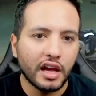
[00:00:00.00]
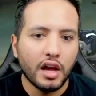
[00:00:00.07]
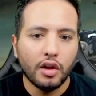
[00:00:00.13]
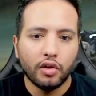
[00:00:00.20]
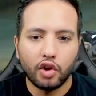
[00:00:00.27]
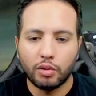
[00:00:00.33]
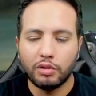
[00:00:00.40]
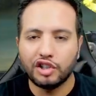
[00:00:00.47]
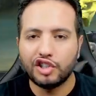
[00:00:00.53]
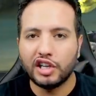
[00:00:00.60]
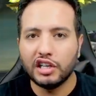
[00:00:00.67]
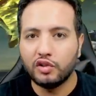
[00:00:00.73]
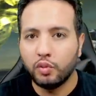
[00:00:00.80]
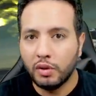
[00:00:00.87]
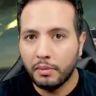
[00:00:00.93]
Normal
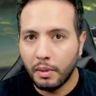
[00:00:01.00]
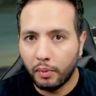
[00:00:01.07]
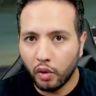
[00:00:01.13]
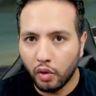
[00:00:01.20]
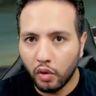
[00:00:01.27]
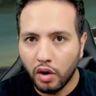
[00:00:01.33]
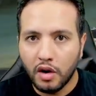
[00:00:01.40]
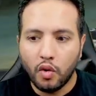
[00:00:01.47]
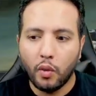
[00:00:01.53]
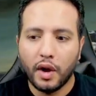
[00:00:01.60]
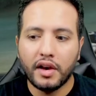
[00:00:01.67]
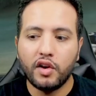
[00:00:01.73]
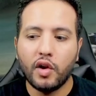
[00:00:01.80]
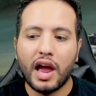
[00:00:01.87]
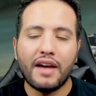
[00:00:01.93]
shields will be blue. When
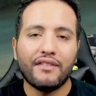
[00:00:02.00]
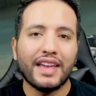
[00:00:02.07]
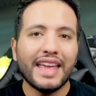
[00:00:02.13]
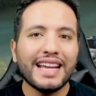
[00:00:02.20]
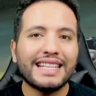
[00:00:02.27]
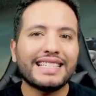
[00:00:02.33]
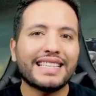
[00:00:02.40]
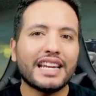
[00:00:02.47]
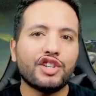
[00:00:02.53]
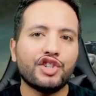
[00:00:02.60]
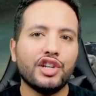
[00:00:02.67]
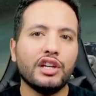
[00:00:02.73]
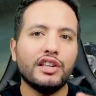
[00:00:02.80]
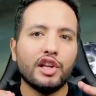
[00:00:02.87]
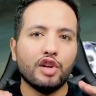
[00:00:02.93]
you have extra
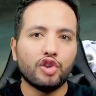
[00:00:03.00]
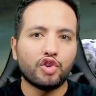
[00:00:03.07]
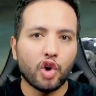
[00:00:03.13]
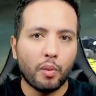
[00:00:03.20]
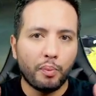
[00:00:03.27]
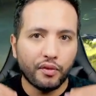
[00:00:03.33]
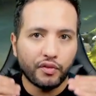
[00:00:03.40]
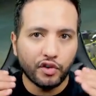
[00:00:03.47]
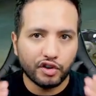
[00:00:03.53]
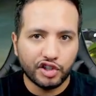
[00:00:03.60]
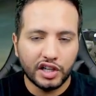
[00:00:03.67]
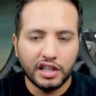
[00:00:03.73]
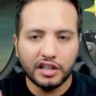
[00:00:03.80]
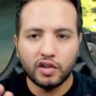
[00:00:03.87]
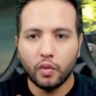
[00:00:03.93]
shield in top of your
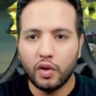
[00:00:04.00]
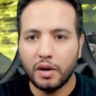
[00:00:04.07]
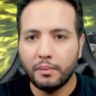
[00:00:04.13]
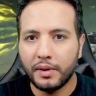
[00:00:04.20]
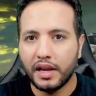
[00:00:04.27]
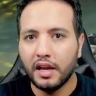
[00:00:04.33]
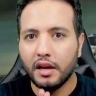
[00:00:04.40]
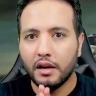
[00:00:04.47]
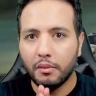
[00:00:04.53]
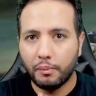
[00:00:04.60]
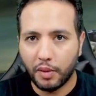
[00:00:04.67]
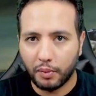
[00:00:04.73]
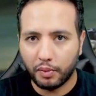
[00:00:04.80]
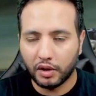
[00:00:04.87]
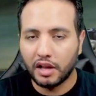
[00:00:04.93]
shield, will be
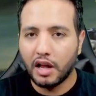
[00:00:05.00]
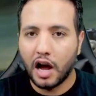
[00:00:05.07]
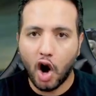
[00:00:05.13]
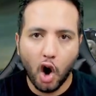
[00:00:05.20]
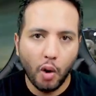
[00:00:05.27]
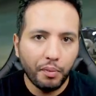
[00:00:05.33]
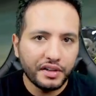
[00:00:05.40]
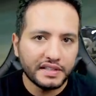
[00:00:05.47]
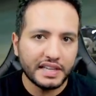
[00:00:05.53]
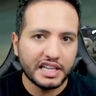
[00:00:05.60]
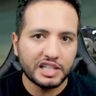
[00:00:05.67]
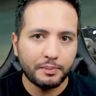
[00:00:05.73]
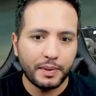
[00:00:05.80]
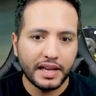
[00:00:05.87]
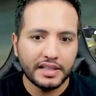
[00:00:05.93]
purple. I hope this
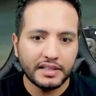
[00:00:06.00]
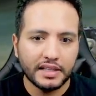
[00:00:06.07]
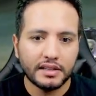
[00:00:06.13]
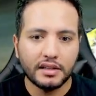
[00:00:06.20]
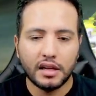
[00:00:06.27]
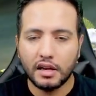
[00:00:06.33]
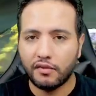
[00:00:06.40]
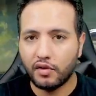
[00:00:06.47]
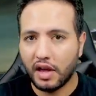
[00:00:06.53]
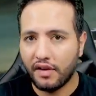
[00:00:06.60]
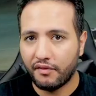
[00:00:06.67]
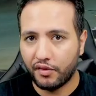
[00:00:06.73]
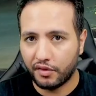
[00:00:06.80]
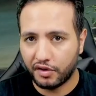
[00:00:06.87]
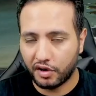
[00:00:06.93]
explains it. If you have
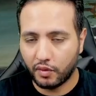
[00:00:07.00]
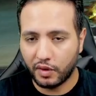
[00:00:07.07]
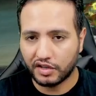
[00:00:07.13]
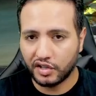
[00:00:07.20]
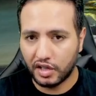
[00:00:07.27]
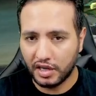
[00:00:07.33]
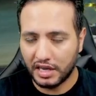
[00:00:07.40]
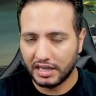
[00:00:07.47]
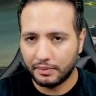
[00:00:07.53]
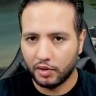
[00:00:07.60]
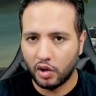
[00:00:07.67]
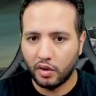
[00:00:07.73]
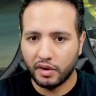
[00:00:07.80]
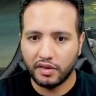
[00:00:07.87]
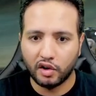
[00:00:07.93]
further question, let me
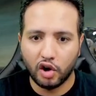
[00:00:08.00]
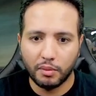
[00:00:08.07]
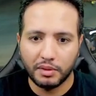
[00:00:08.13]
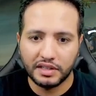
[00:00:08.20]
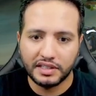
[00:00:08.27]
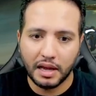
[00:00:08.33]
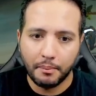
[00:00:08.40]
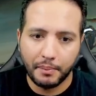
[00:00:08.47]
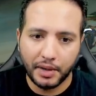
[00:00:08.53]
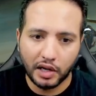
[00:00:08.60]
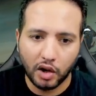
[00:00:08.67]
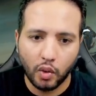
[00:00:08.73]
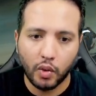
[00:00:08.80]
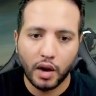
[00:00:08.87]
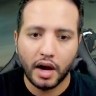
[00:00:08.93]
know in the comments
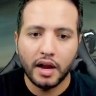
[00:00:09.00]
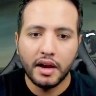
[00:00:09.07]
below.